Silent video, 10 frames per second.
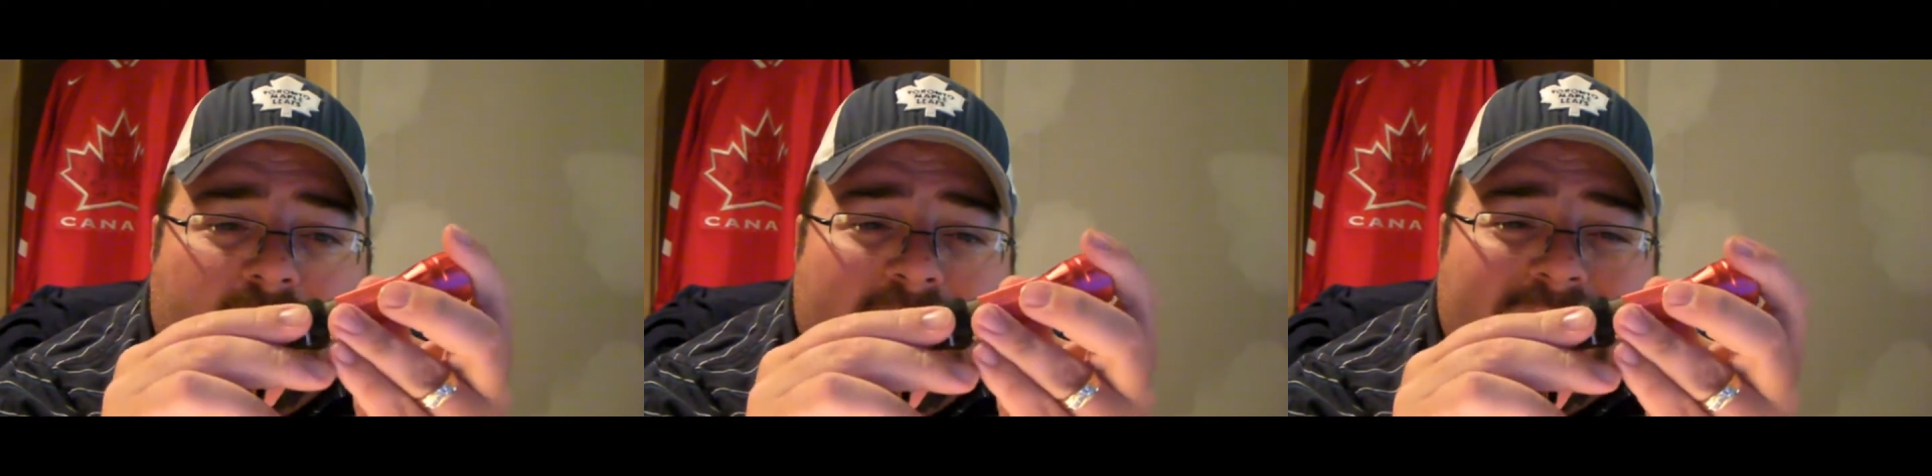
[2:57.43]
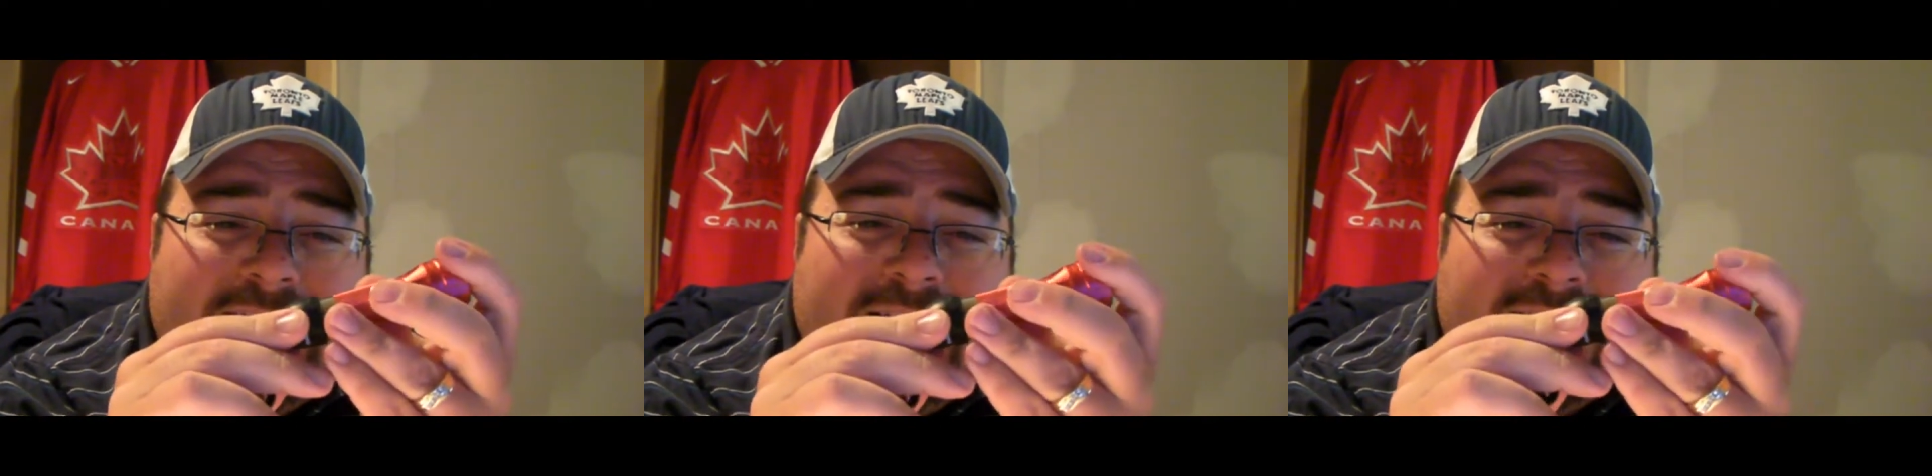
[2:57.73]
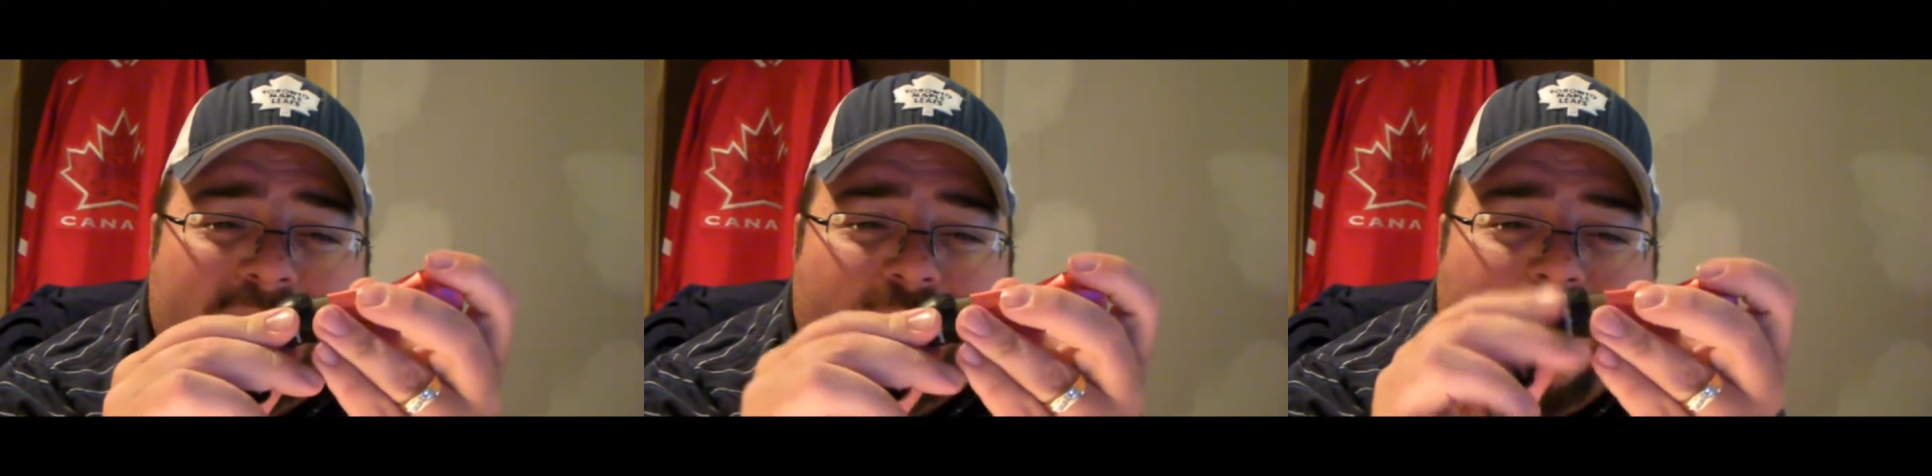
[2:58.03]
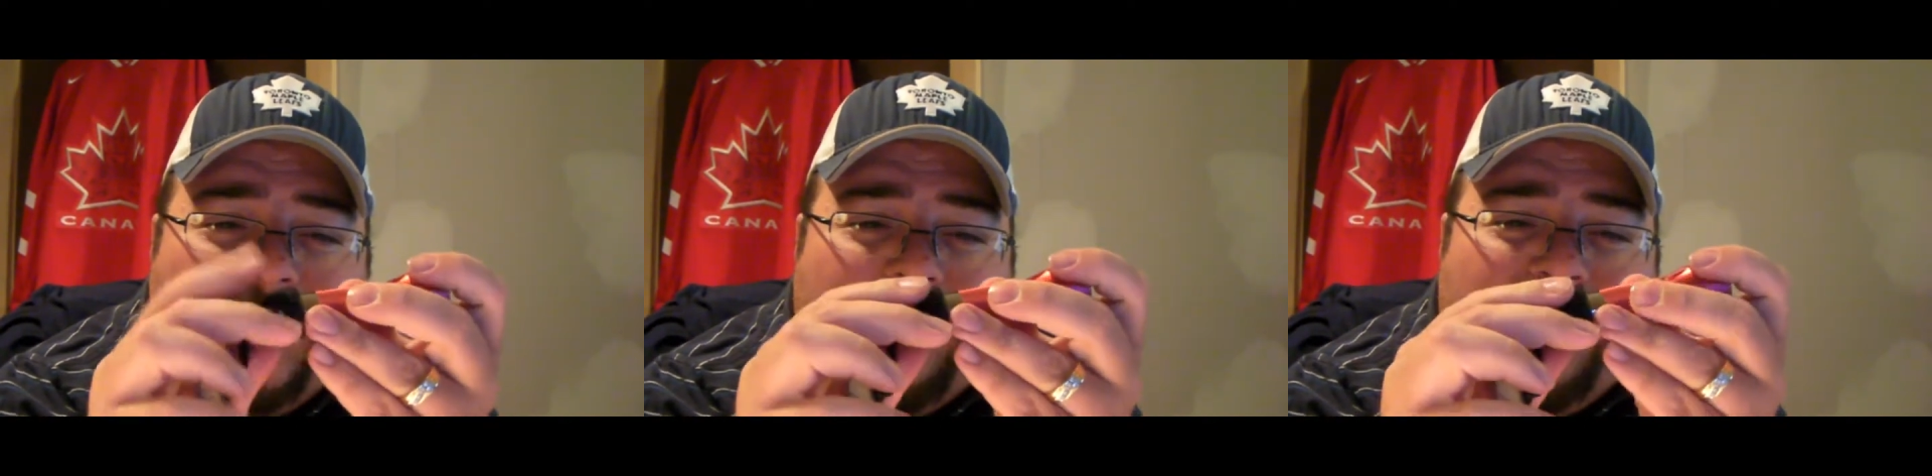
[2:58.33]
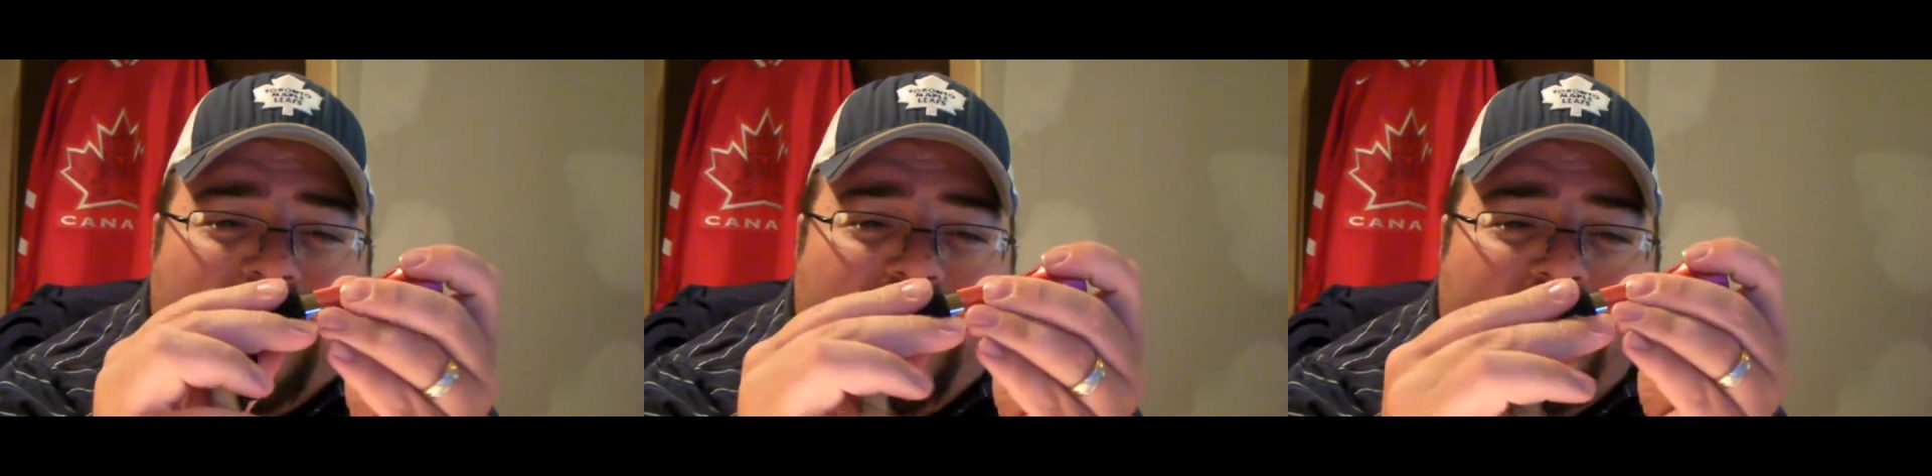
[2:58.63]
it doesn't really
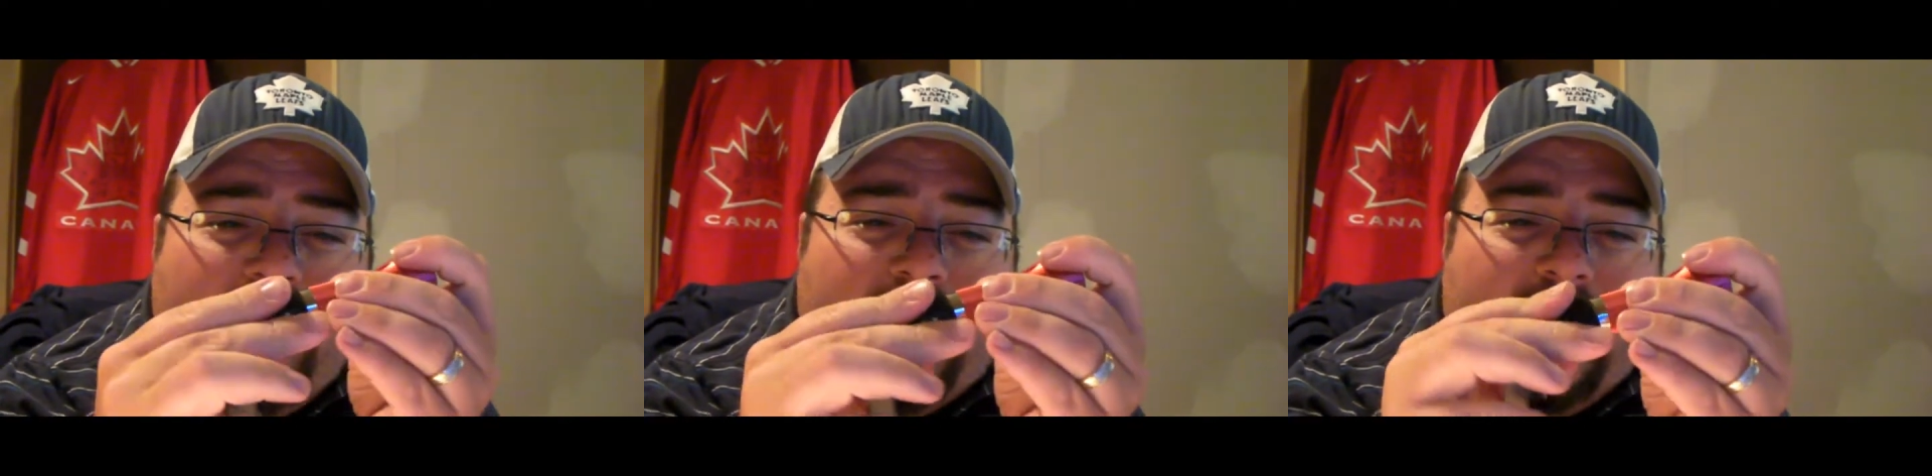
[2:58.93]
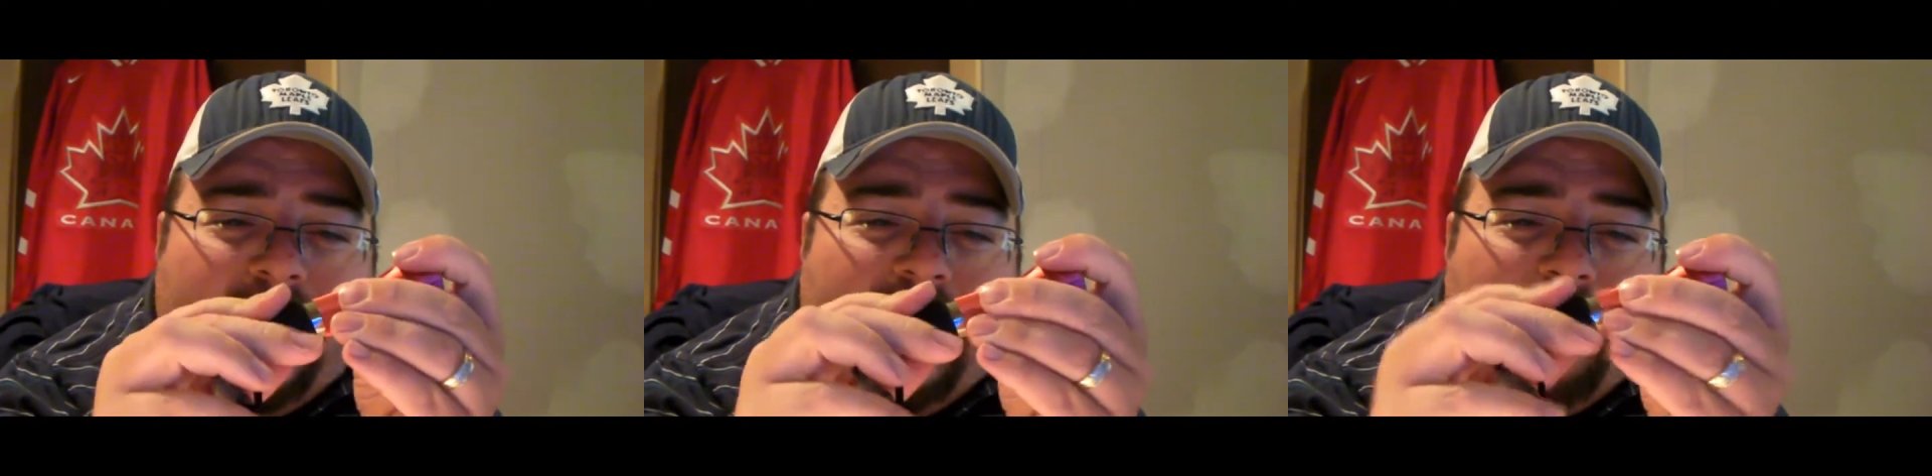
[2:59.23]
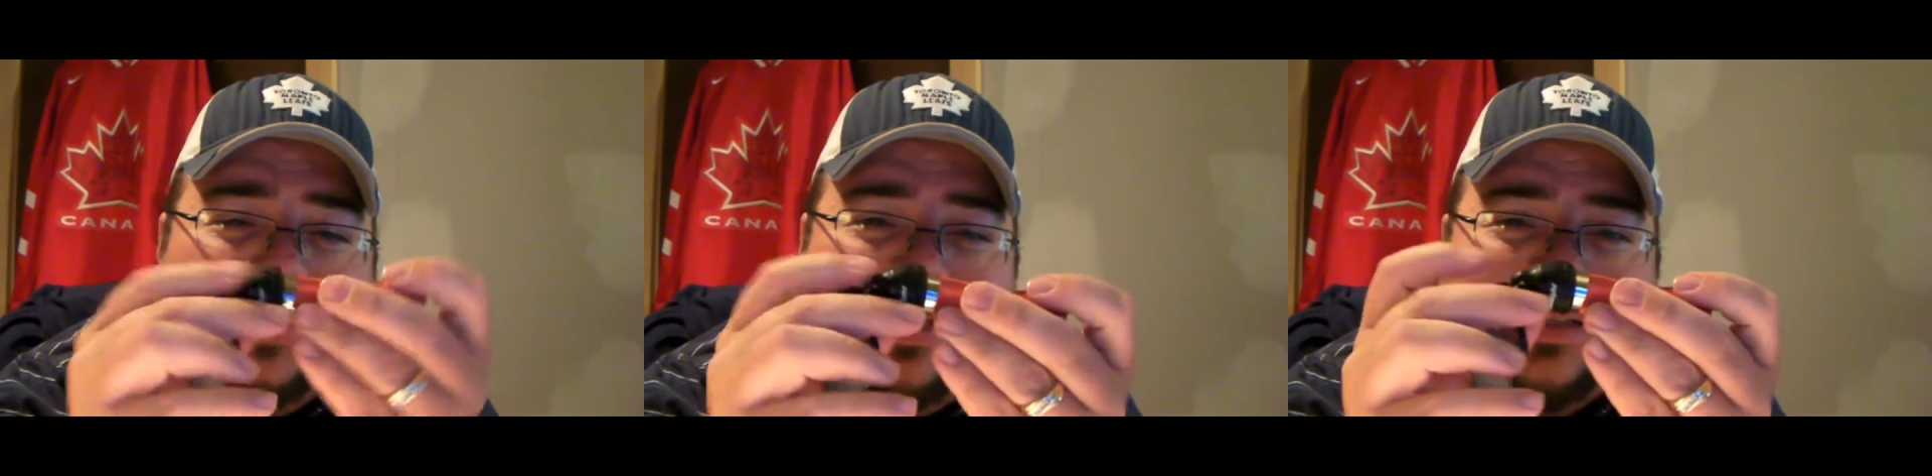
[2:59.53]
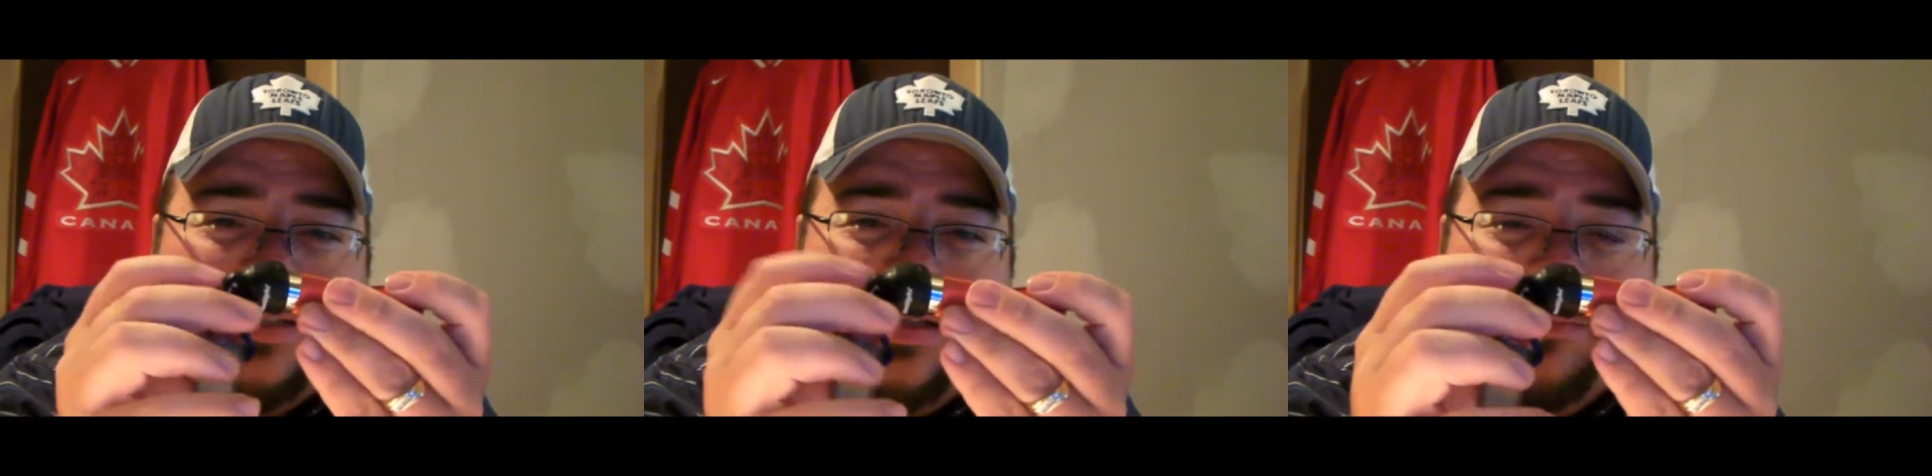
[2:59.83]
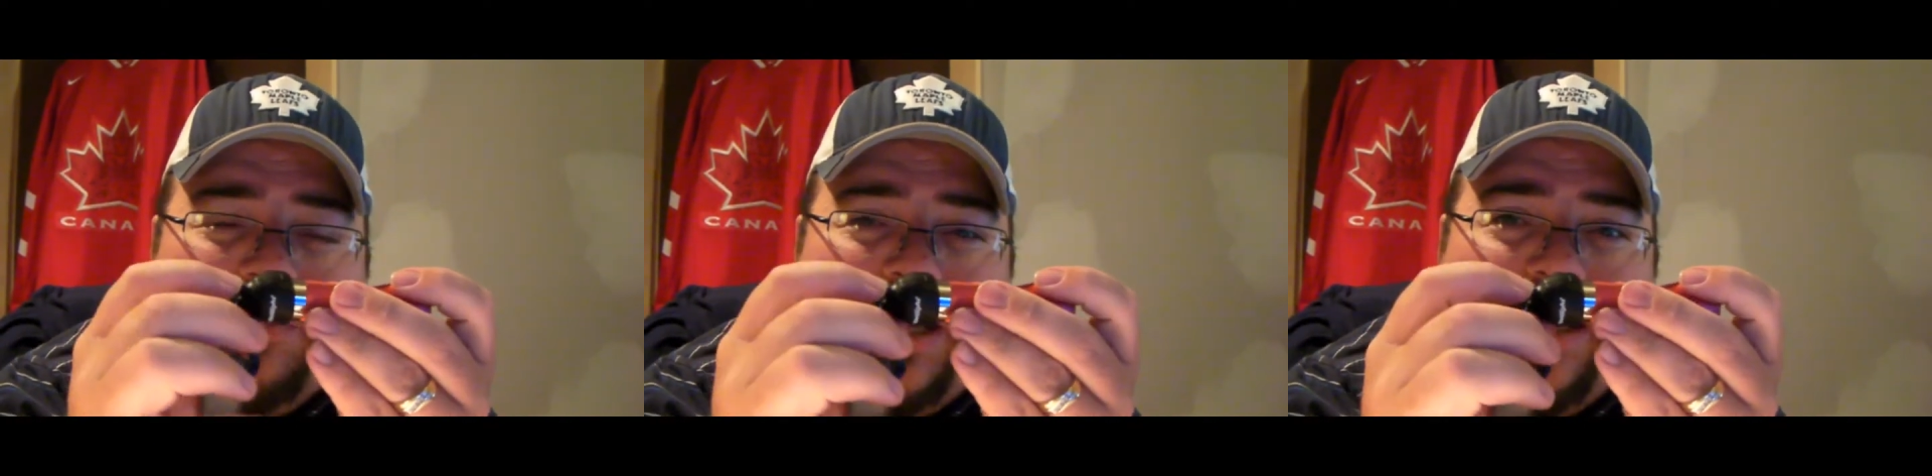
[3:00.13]
fit with the clip because the
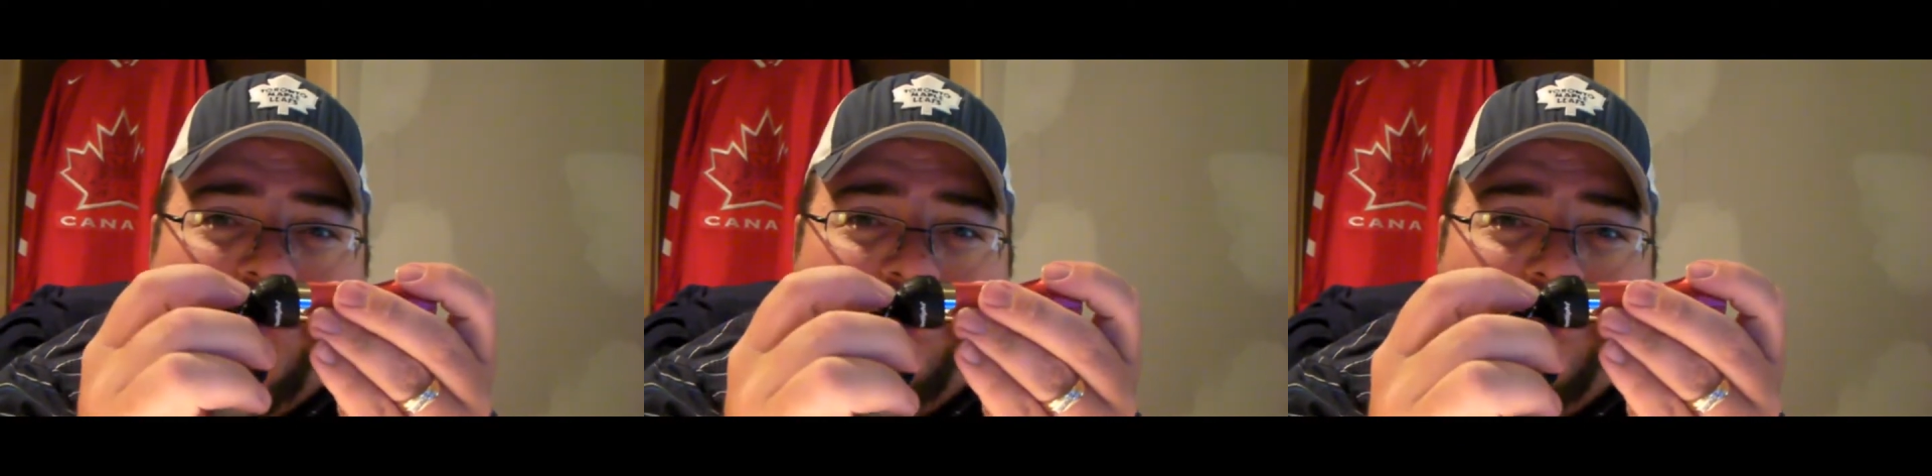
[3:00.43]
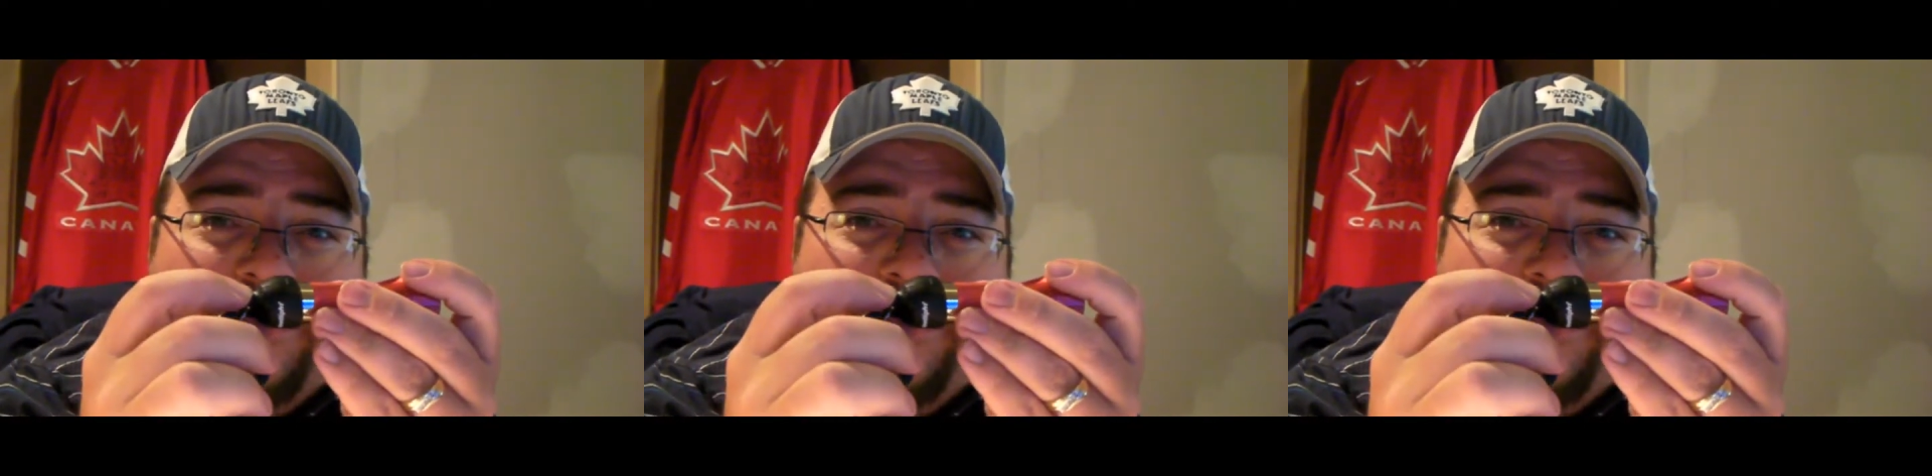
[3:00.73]
pin